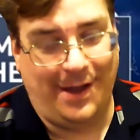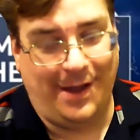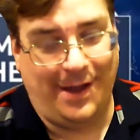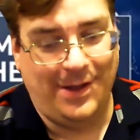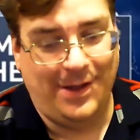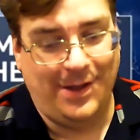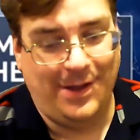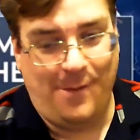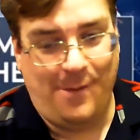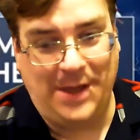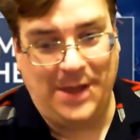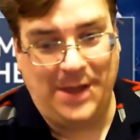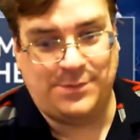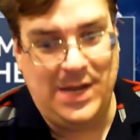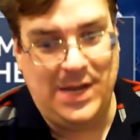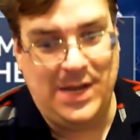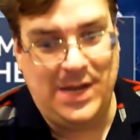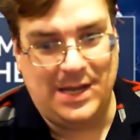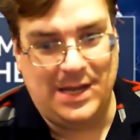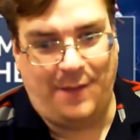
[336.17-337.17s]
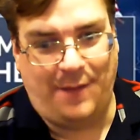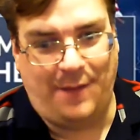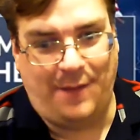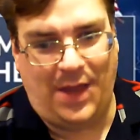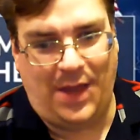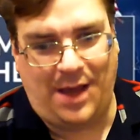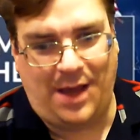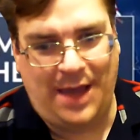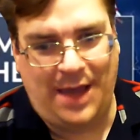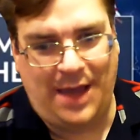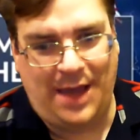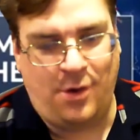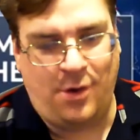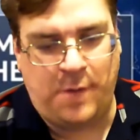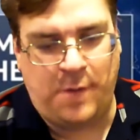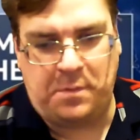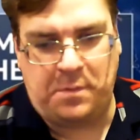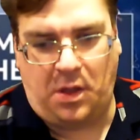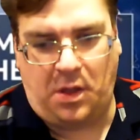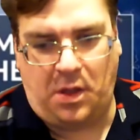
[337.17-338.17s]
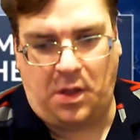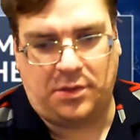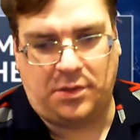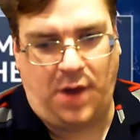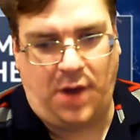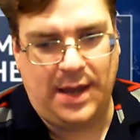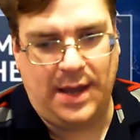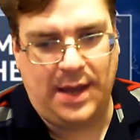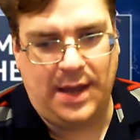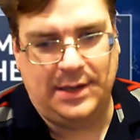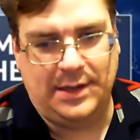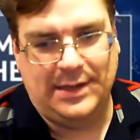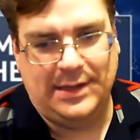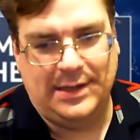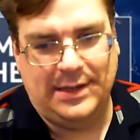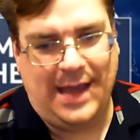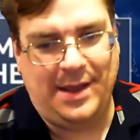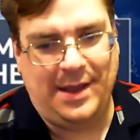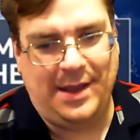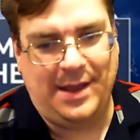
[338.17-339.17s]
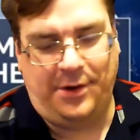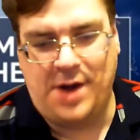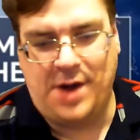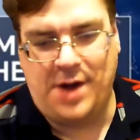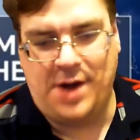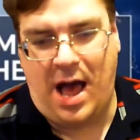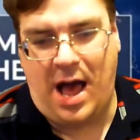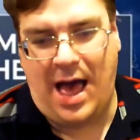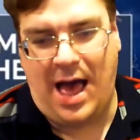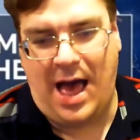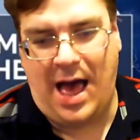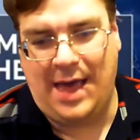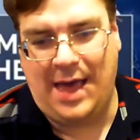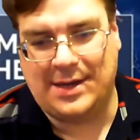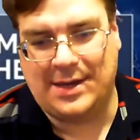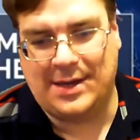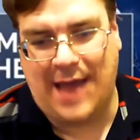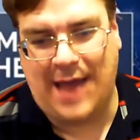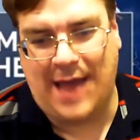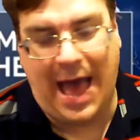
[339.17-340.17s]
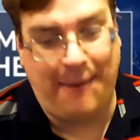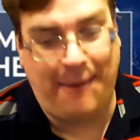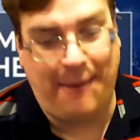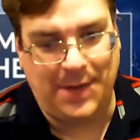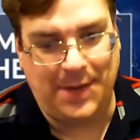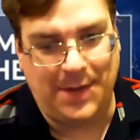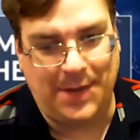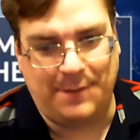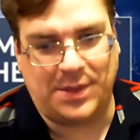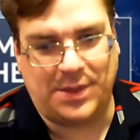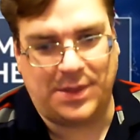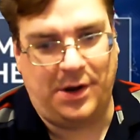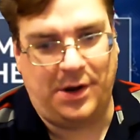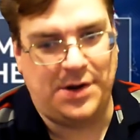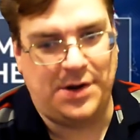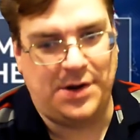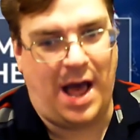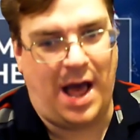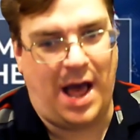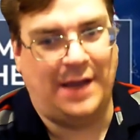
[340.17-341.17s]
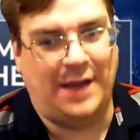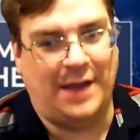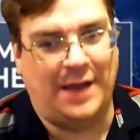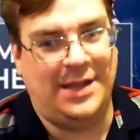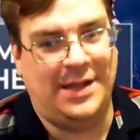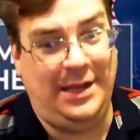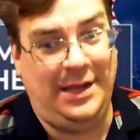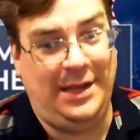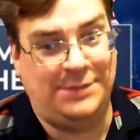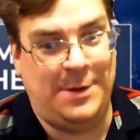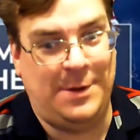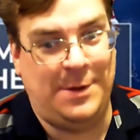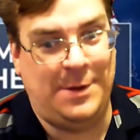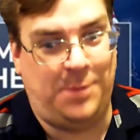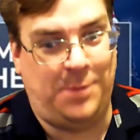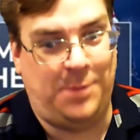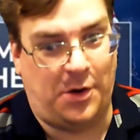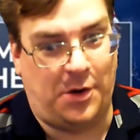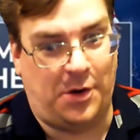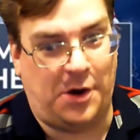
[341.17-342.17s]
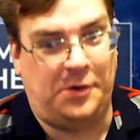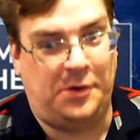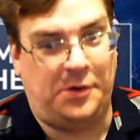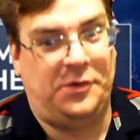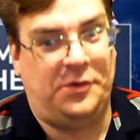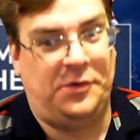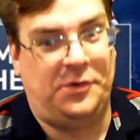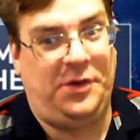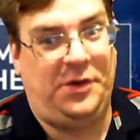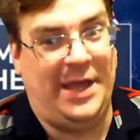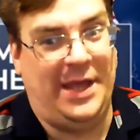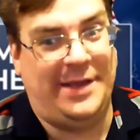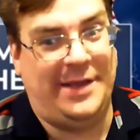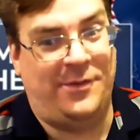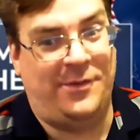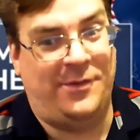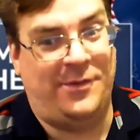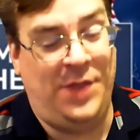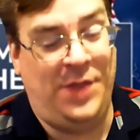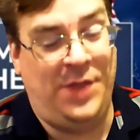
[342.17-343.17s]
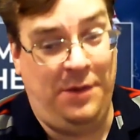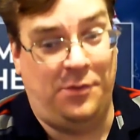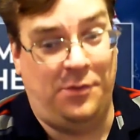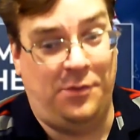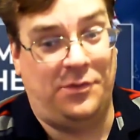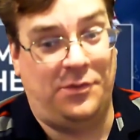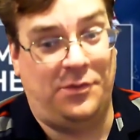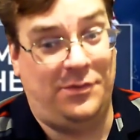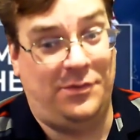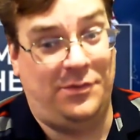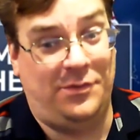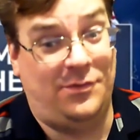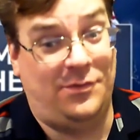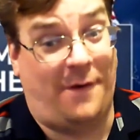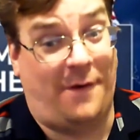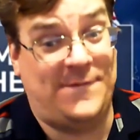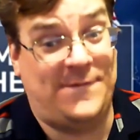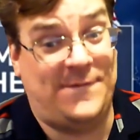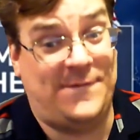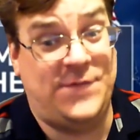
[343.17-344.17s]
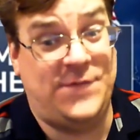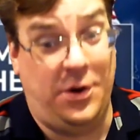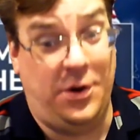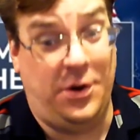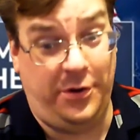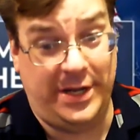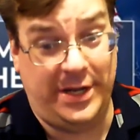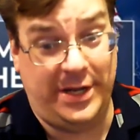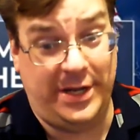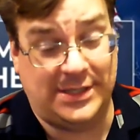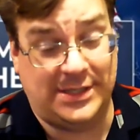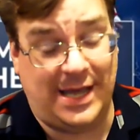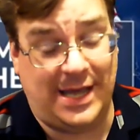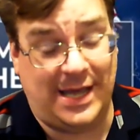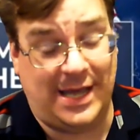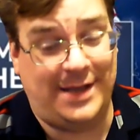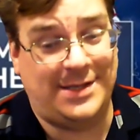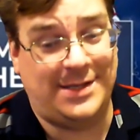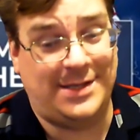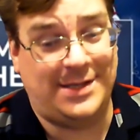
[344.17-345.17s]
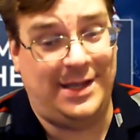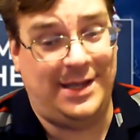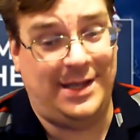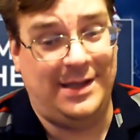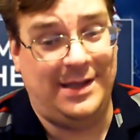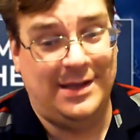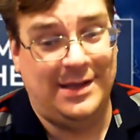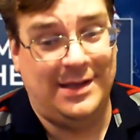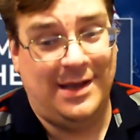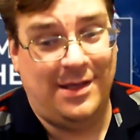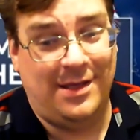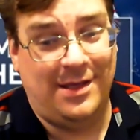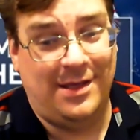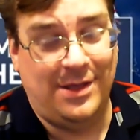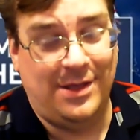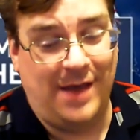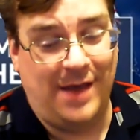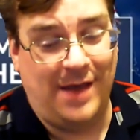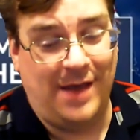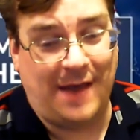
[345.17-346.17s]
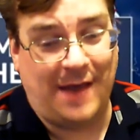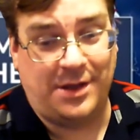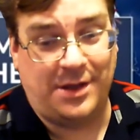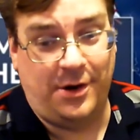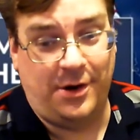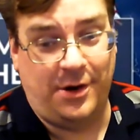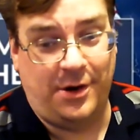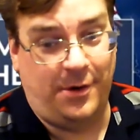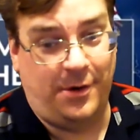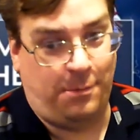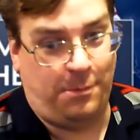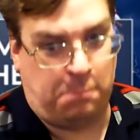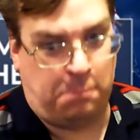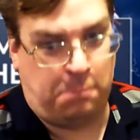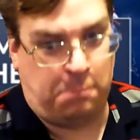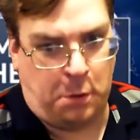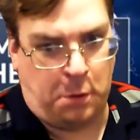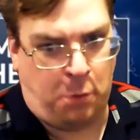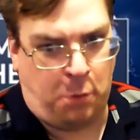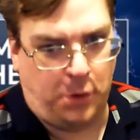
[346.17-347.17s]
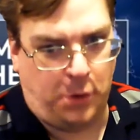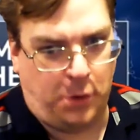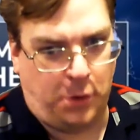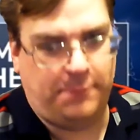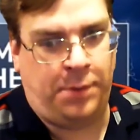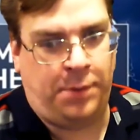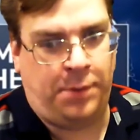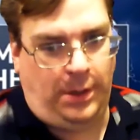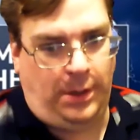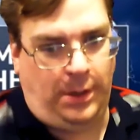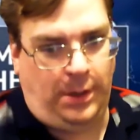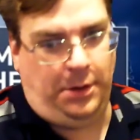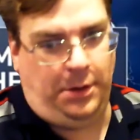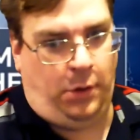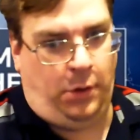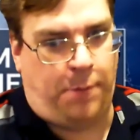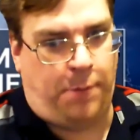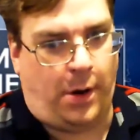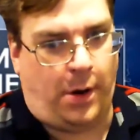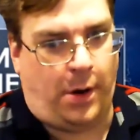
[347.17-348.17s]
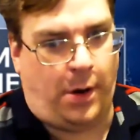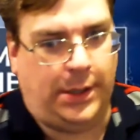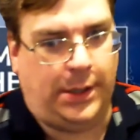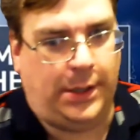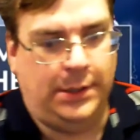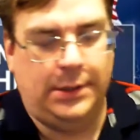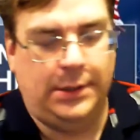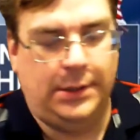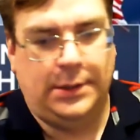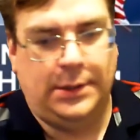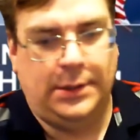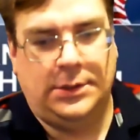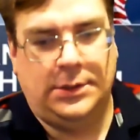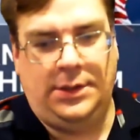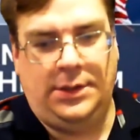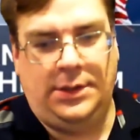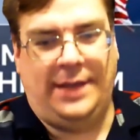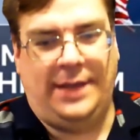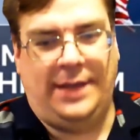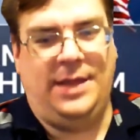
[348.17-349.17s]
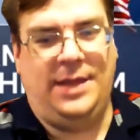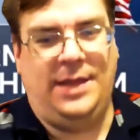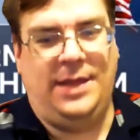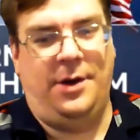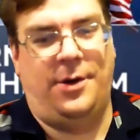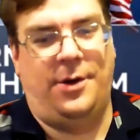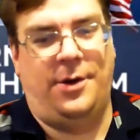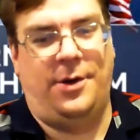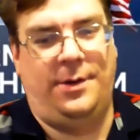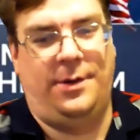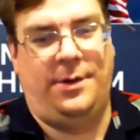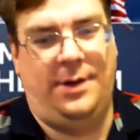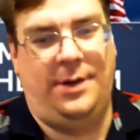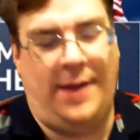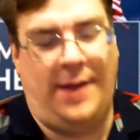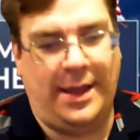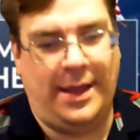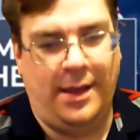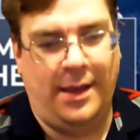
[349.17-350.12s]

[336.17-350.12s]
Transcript: Makes me, I'm like, I know people on the right, and they're not happy, but they're not, these people are like, they are furious at their purported political party. Like, they are like,